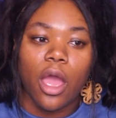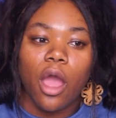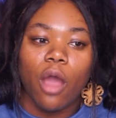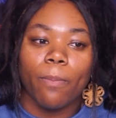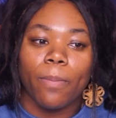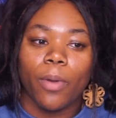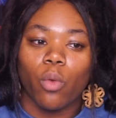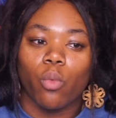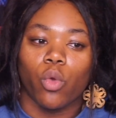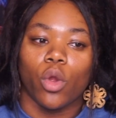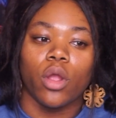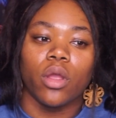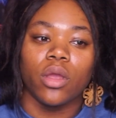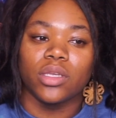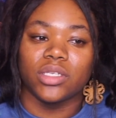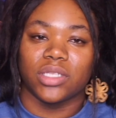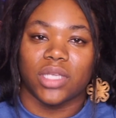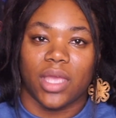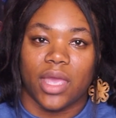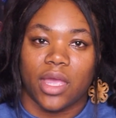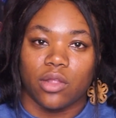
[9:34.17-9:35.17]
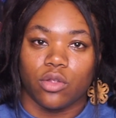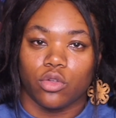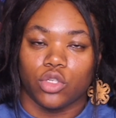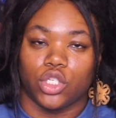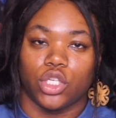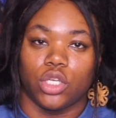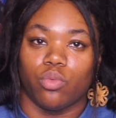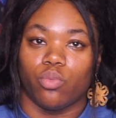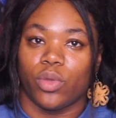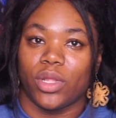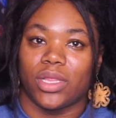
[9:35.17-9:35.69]
but where is the
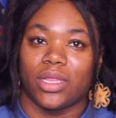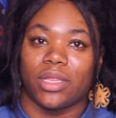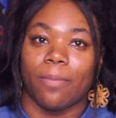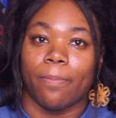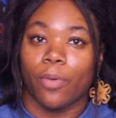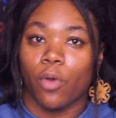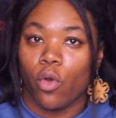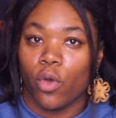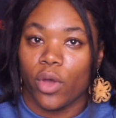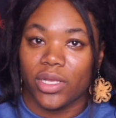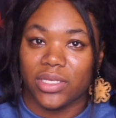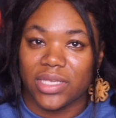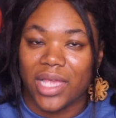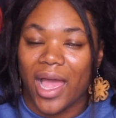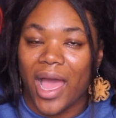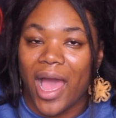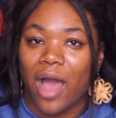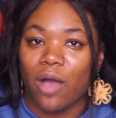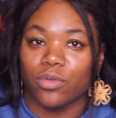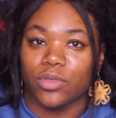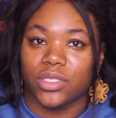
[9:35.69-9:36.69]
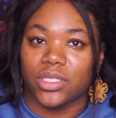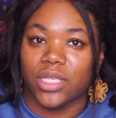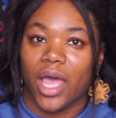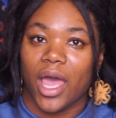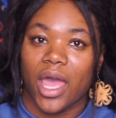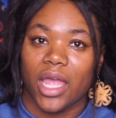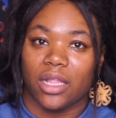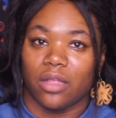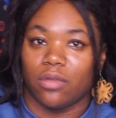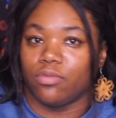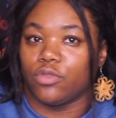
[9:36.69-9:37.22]
energy with the boys
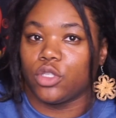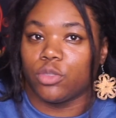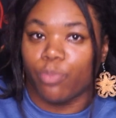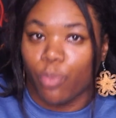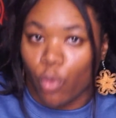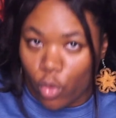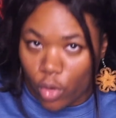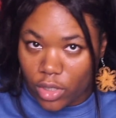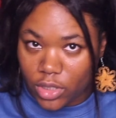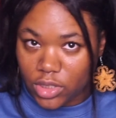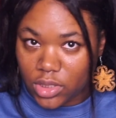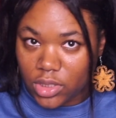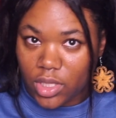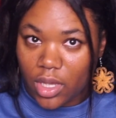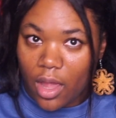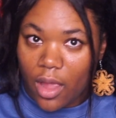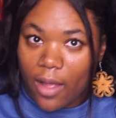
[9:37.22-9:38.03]
outside of sports?